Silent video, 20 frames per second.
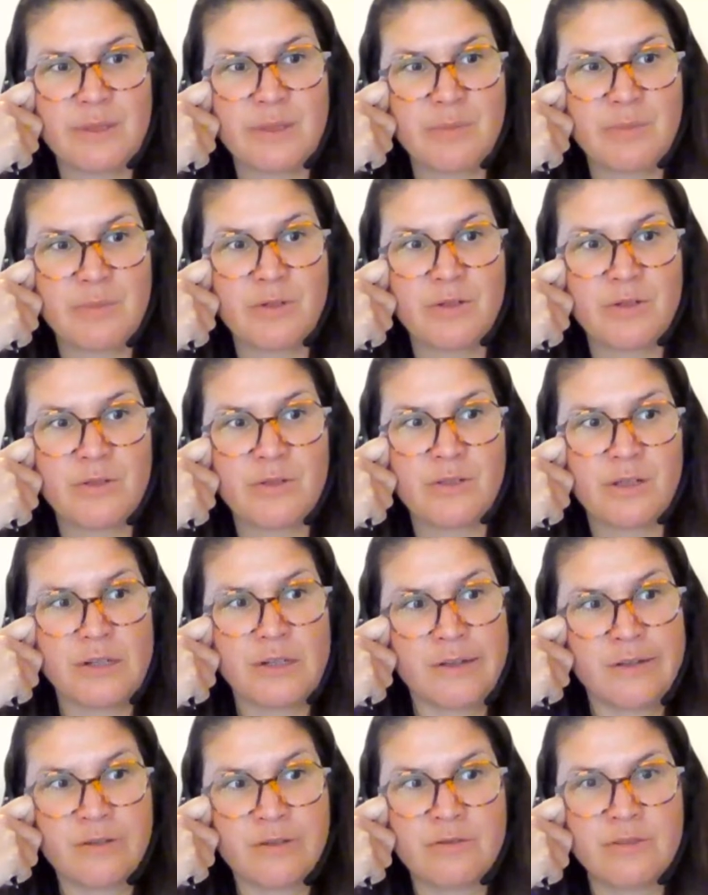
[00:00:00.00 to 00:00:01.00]
people
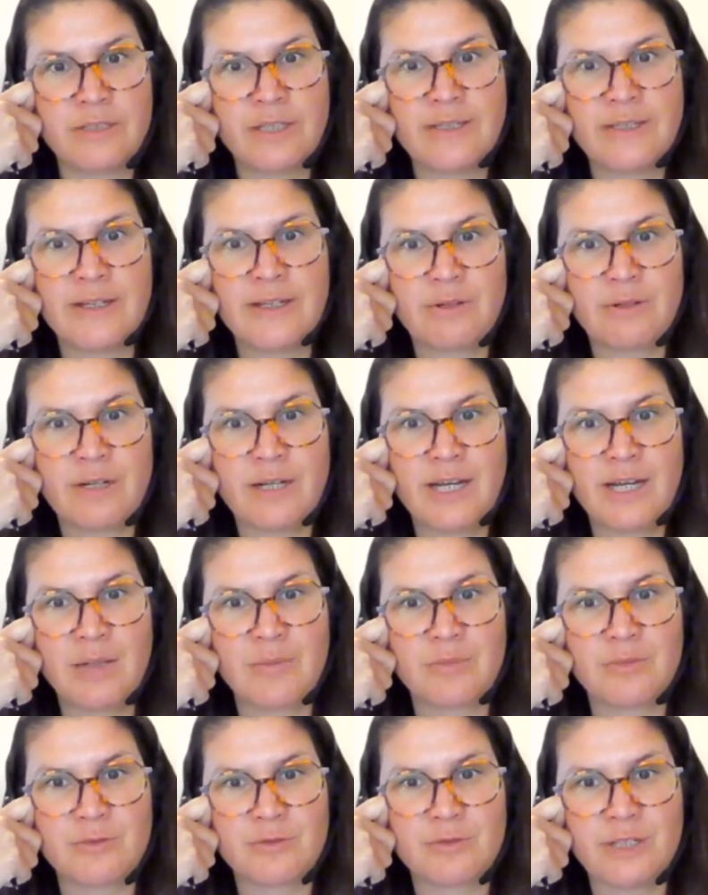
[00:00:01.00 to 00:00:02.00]
who need our
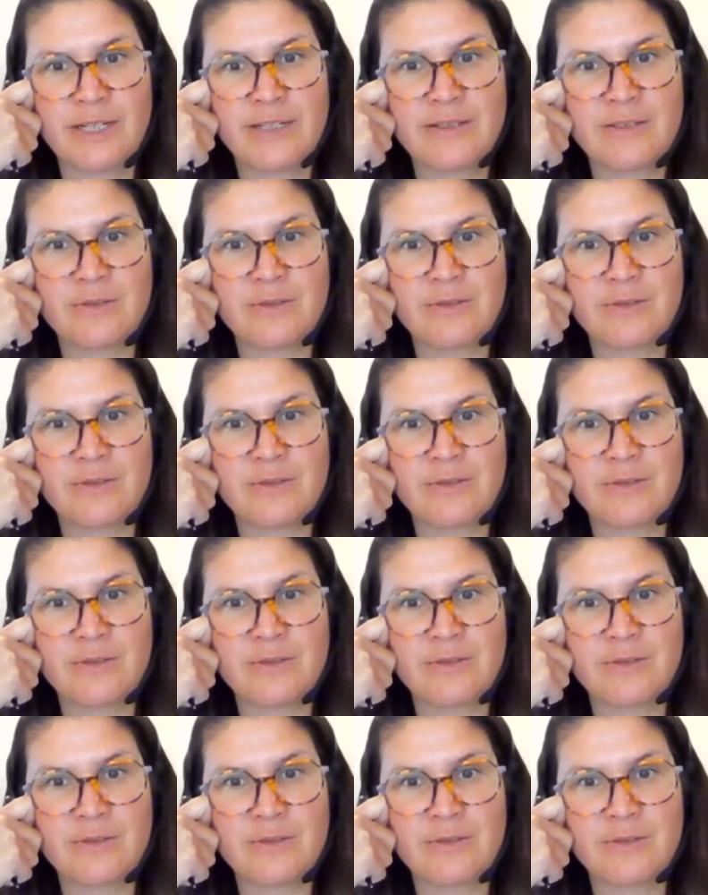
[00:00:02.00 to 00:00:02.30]
help, right?